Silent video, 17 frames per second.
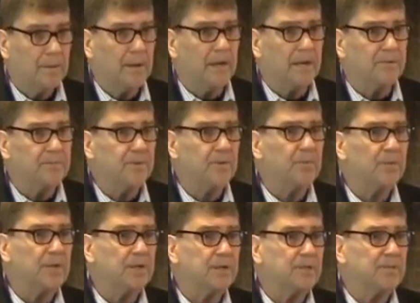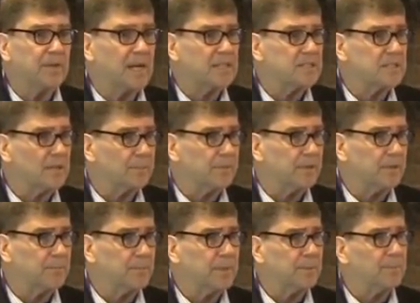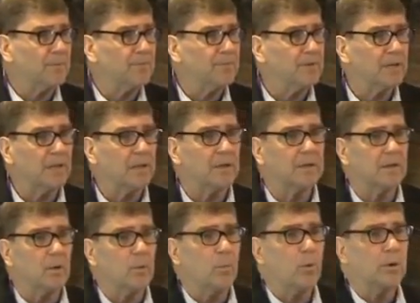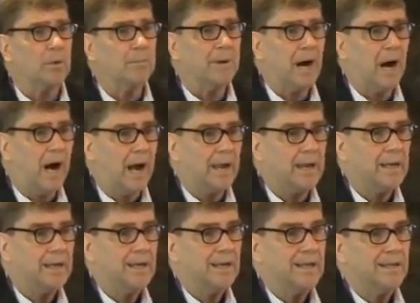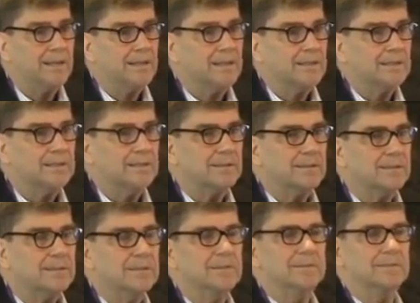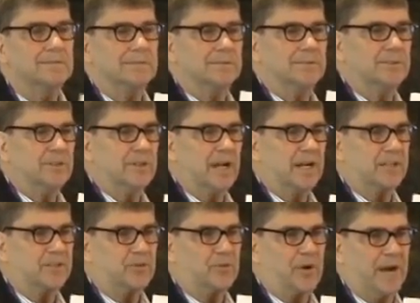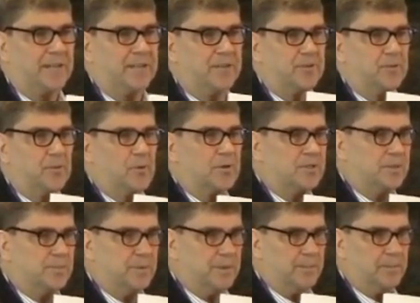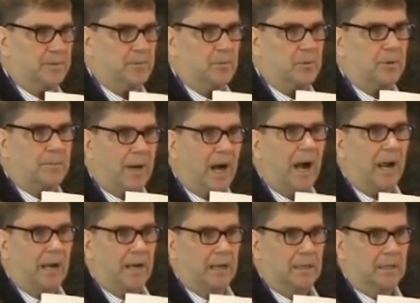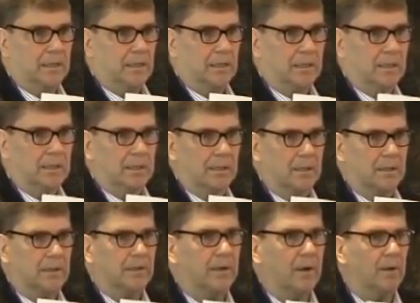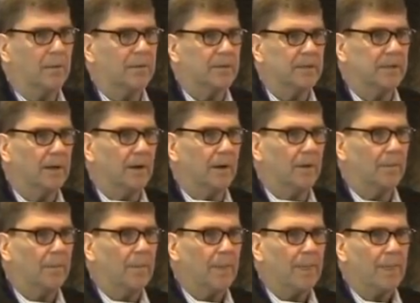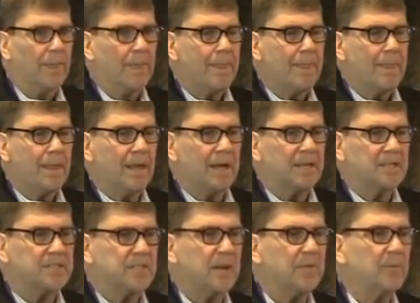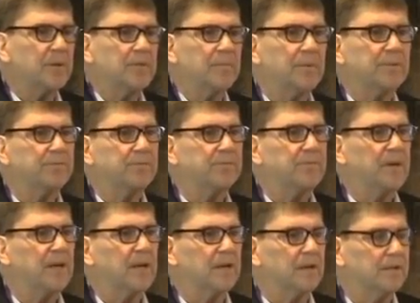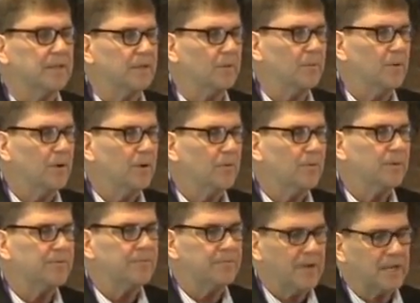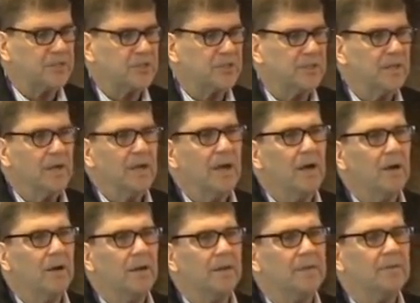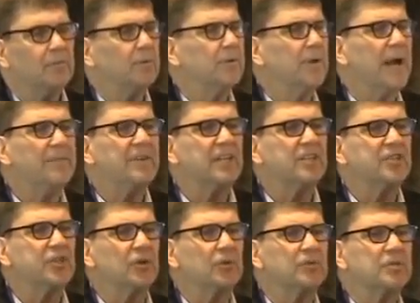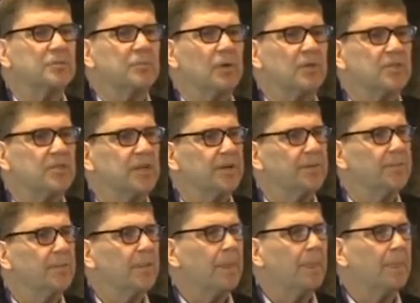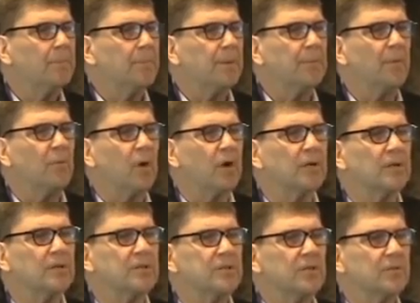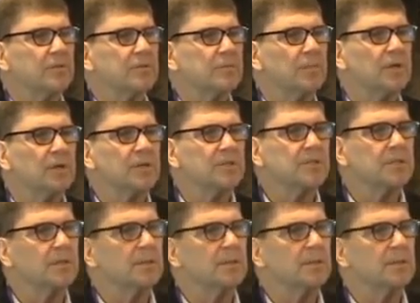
And if you think you've got something that people feel, you know, want to buy, you got to direct it towards the people that want to buy it. You know, the, uh, I say with, with fig, you know, with fiction, do you have any children's books here? People working on children's books?